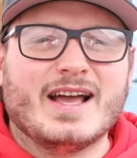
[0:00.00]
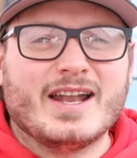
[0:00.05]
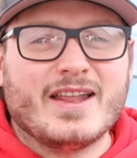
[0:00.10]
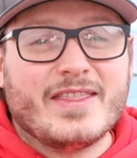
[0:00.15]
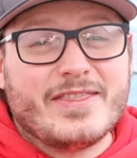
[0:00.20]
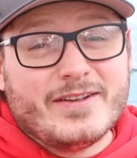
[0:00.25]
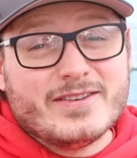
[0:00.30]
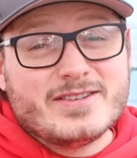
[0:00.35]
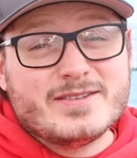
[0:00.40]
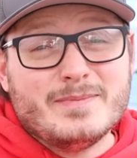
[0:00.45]
and
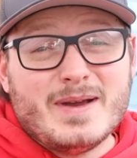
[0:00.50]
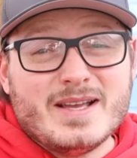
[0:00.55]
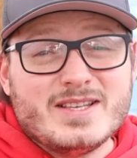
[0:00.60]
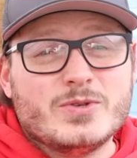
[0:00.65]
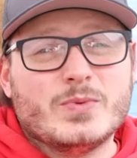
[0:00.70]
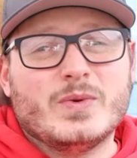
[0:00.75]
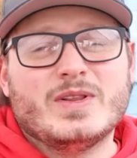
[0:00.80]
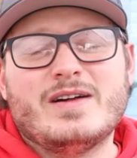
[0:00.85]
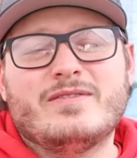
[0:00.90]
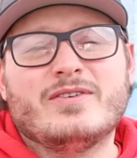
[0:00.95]
I thought I
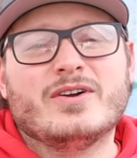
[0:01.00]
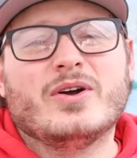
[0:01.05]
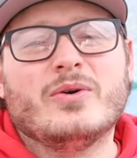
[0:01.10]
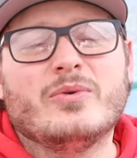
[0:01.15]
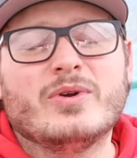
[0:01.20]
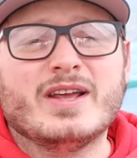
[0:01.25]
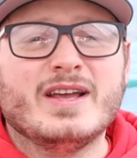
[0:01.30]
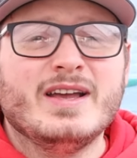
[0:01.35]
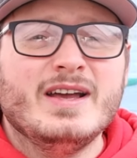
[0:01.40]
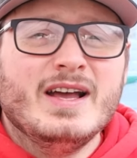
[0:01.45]
might as well have a
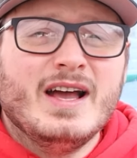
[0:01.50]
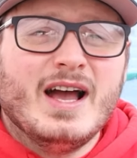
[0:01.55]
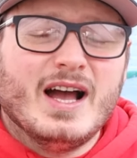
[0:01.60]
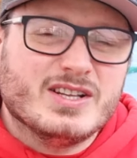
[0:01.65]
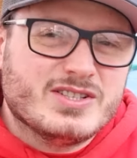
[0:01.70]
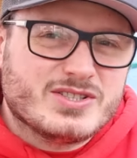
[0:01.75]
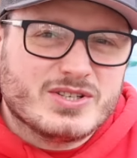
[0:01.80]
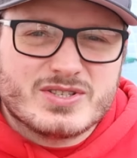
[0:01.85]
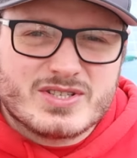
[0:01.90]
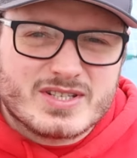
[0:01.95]
go at it
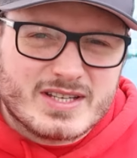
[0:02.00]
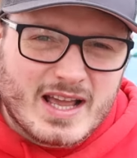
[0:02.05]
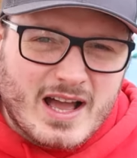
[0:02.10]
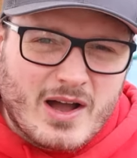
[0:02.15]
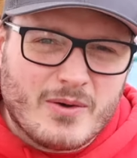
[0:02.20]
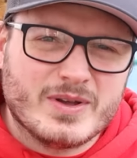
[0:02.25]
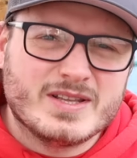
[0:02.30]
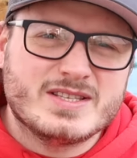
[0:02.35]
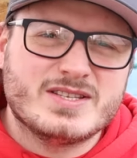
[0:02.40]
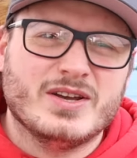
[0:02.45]
and just see
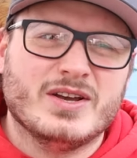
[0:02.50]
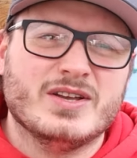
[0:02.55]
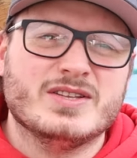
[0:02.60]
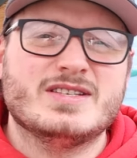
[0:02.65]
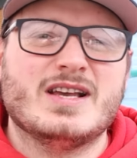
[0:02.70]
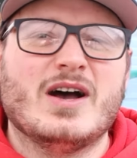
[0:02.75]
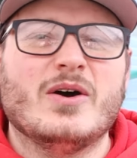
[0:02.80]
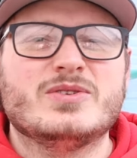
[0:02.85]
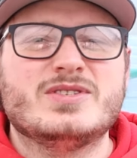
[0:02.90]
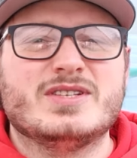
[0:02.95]
how it
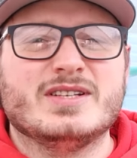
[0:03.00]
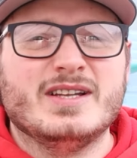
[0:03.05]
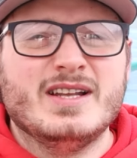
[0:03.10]
turns out.